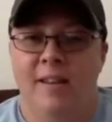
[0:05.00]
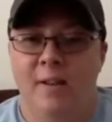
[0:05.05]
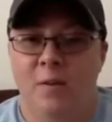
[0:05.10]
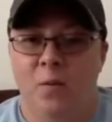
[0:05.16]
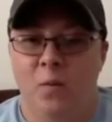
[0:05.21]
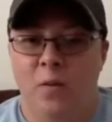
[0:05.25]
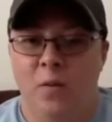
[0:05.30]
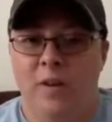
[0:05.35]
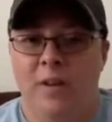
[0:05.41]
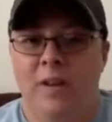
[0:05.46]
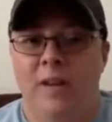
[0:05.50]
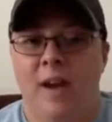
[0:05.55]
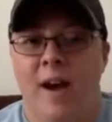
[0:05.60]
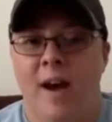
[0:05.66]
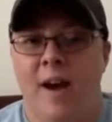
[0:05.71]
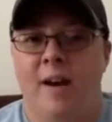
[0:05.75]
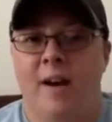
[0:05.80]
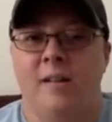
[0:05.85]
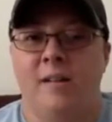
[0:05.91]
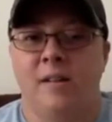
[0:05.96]
then we
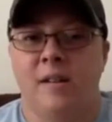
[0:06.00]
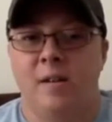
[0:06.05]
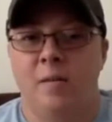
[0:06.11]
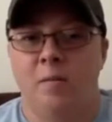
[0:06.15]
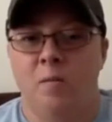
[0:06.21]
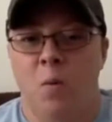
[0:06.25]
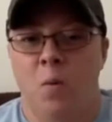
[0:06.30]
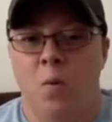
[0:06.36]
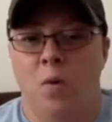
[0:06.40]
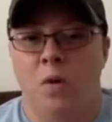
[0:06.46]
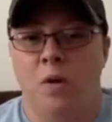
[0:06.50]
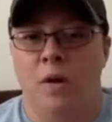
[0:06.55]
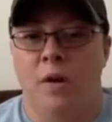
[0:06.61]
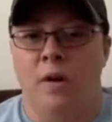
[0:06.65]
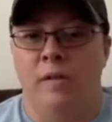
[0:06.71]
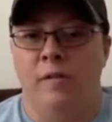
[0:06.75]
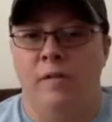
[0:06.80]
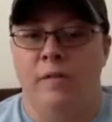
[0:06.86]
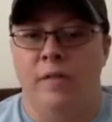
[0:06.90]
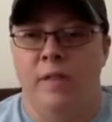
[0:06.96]
ask more
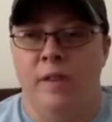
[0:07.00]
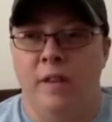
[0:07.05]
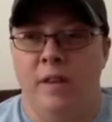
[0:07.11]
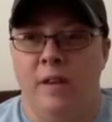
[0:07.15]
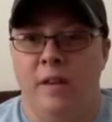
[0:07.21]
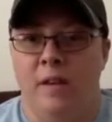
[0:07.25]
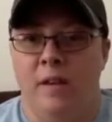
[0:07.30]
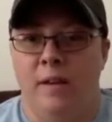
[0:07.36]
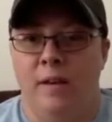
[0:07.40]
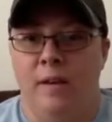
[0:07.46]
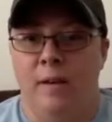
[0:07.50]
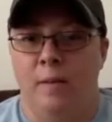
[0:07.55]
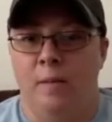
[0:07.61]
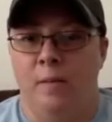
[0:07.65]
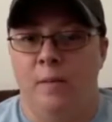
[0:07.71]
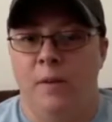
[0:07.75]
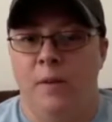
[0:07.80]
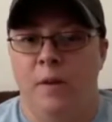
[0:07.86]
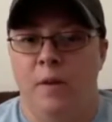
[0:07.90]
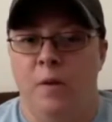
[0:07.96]
of the,
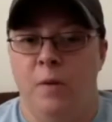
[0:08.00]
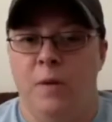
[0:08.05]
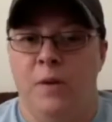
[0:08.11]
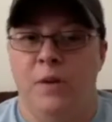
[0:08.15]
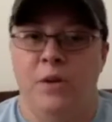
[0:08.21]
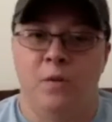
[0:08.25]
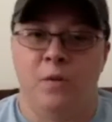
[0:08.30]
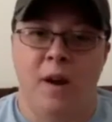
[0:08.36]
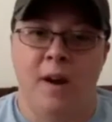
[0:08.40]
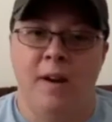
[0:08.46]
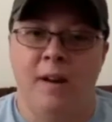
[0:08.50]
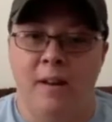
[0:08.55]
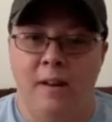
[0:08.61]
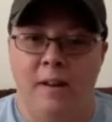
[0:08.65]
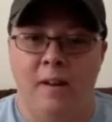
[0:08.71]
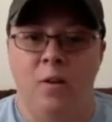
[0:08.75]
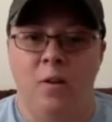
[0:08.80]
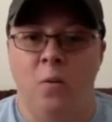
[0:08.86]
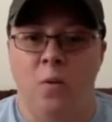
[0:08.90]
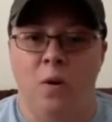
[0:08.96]
about your writing
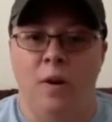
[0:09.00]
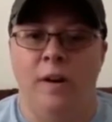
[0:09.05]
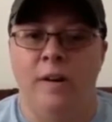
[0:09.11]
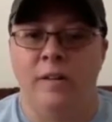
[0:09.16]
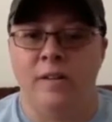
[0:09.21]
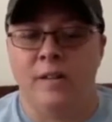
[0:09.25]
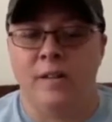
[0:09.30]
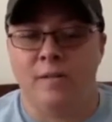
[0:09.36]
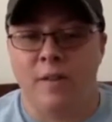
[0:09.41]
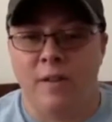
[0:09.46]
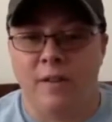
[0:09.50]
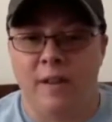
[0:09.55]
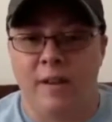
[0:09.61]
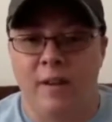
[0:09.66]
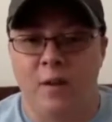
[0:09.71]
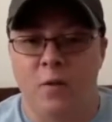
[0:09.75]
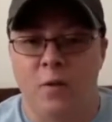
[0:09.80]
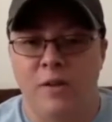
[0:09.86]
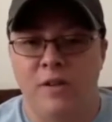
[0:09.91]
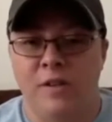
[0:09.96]
and your work and stuff like
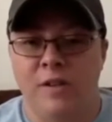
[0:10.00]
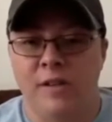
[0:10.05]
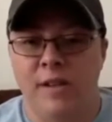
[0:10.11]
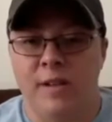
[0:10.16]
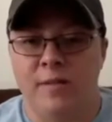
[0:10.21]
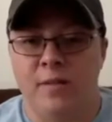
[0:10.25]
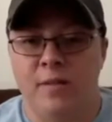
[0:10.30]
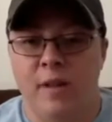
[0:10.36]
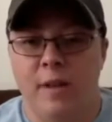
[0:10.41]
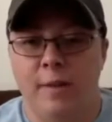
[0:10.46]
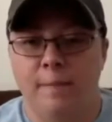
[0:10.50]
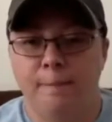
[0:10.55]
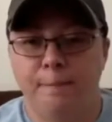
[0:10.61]
that questions after that.